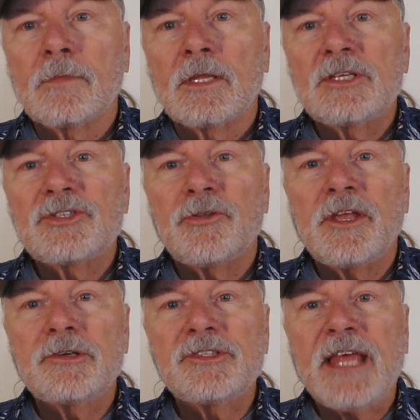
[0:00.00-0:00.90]
So
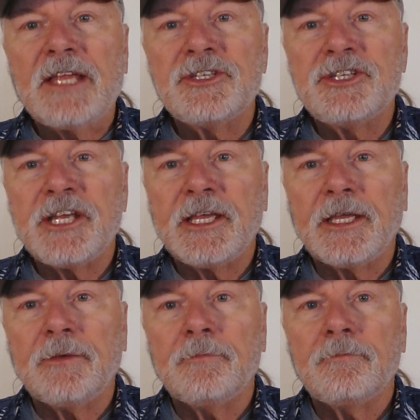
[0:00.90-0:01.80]
there's that G.
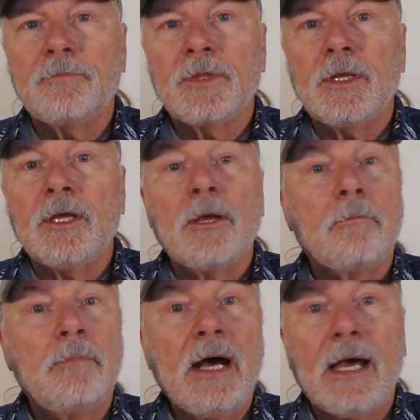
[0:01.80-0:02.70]

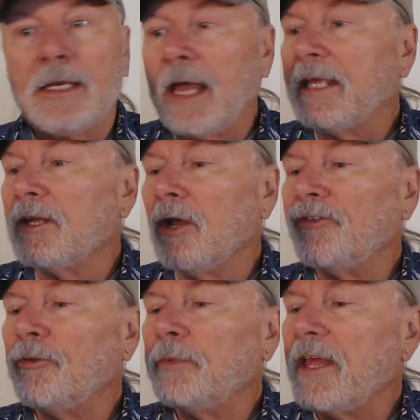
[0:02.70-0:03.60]
But I can
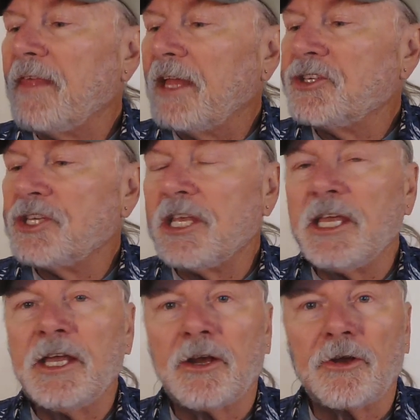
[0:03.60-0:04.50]
also play that G
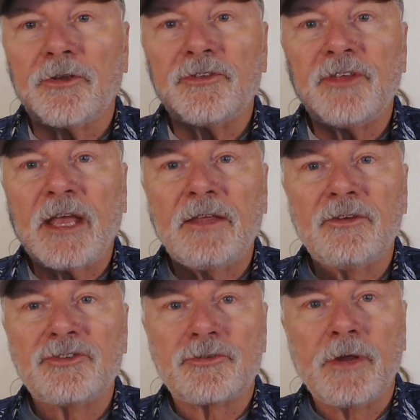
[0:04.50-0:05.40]
here, second
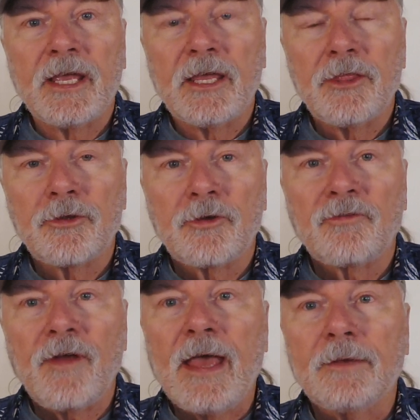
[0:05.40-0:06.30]
string, third
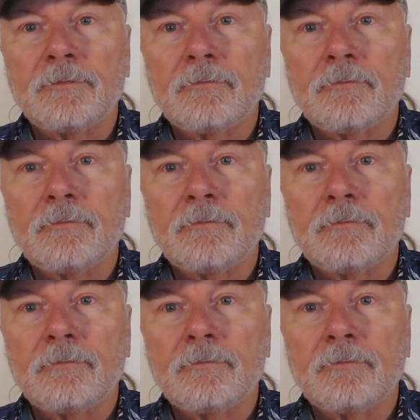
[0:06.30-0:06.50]
fret.